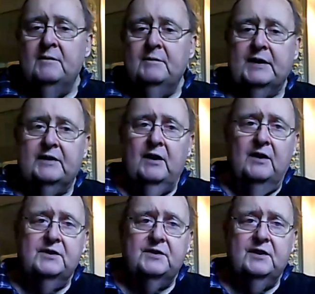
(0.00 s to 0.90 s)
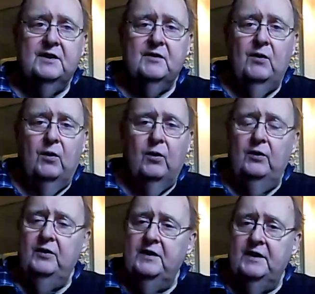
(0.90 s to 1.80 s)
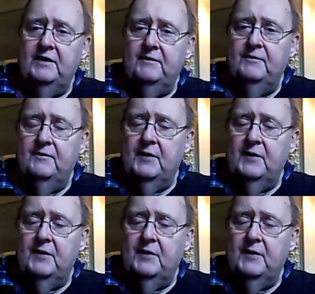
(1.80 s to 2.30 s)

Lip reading: because all the